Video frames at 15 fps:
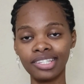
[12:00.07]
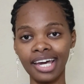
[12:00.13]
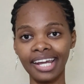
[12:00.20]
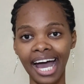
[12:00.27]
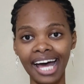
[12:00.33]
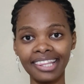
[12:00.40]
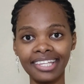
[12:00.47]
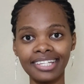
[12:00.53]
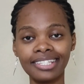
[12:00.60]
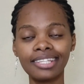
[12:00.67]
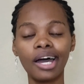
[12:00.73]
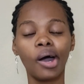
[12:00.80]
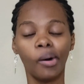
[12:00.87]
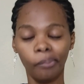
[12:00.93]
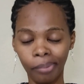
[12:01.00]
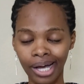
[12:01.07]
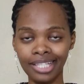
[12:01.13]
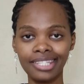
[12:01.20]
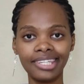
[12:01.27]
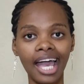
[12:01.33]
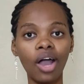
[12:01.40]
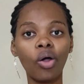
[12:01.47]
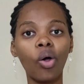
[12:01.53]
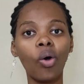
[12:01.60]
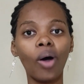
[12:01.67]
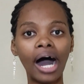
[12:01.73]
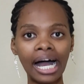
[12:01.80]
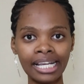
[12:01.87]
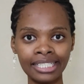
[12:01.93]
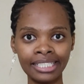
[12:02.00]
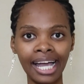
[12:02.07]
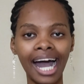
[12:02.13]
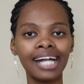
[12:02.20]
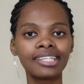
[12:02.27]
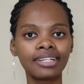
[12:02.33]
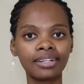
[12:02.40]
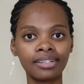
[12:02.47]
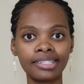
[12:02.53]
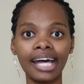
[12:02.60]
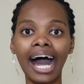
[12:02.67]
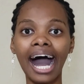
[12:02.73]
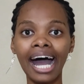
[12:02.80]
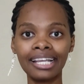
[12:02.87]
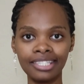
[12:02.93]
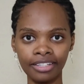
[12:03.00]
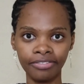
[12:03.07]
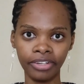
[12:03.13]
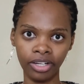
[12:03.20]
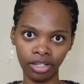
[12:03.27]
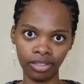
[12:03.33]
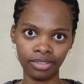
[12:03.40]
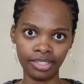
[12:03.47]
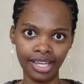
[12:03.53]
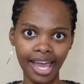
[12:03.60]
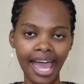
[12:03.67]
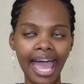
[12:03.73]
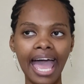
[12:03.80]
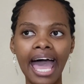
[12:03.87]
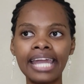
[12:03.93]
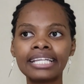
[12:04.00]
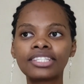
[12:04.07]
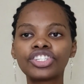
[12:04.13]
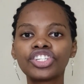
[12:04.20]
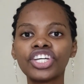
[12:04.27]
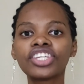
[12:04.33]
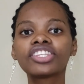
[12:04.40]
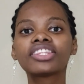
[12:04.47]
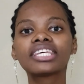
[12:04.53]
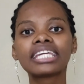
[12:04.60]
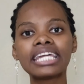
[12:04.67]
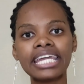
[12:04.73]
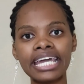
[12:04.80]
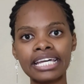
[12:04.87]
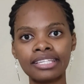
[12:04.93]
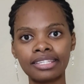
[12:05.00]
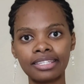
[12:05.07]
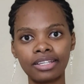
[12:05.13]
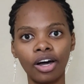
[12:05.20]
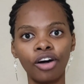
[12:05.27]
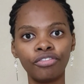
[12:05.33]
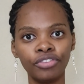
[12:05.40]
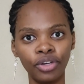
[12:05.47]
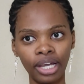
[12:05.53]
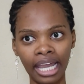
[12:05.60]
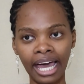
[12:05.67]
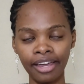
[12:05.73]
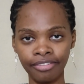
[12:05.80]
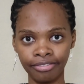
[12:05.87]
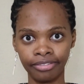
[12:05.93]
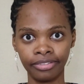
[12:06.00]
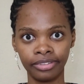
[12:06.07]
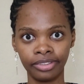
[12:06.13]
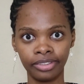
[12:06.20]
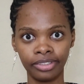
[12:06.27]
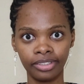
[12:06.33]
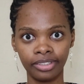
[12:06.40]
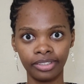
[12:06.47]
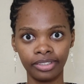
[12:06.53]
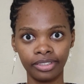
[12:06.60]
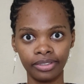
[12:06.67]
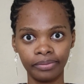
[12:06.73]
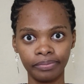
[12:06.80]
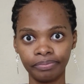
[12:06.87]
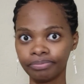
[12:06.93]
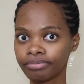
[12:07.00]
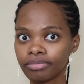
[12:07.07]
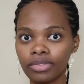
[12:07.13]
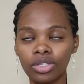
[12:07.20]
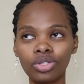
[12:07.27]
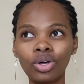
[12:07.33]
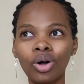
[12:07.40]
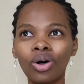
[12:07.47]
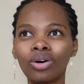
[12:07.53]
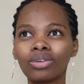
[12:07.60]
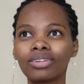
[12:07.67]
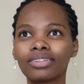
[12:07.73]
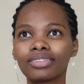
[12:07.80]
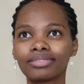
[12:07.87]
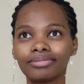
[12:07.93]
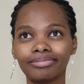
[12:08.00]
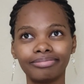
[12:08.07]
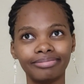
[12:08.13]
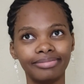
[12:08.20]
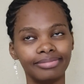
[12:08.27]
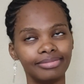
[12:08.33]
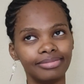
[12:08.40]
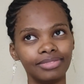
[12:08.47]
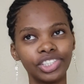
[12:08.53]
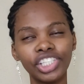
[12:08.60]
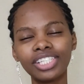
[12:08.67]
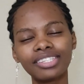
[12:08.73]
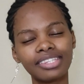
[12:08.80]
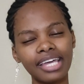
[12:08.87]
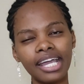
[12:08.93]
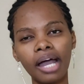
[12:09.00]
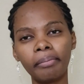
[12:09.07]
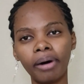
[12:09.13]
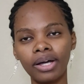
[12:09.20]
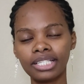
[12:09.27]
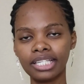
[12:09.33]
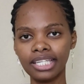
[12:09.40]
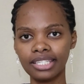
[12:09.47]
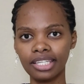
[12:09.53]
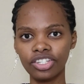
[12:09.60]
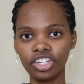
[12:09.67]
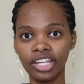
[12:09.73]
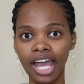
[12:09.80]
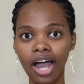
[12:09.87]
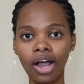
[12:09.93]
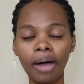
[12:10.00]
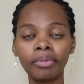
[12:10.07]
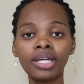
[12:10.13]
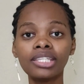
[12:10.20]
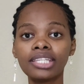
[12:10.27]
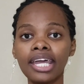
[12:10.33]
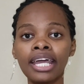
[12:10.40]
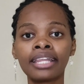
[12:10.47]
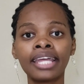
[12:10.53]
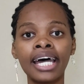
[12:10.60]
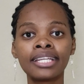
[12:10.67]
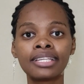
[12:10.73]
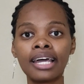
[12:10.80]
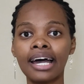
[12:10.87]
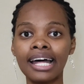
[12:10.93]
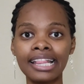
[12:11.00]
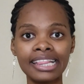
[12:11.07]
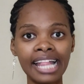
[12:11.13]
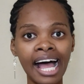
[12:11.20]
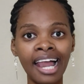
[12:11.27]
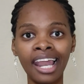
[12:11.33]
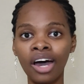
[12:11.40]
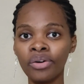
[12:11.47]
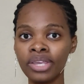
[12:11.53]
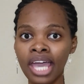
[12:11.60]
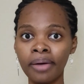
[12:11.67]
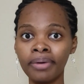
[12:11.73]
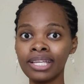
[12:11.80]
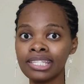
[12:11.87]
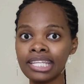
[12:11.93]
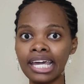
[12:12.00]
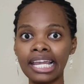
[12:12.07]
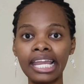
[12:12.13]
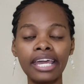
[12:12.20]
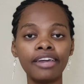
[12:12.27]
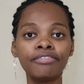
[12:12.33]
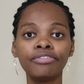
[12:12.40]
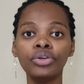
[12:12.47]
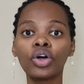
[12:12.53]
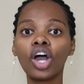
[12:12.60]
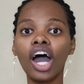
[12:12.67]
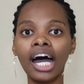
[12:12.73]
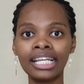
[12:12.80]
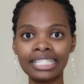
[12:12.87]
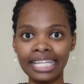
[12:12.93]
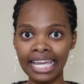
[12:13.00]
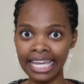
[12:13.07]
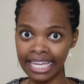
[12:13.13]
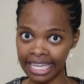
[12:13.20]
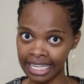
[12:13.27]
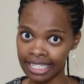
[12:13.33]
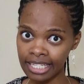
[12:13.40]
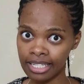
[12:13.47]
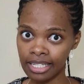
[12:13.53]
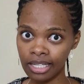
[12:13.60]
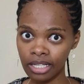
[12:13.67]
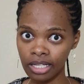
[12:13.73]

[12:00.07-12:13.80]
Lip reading: than others, but articles are difficult. And it's just 3 years of your life. So just think about your decision. I'm not saying that if you can't take it,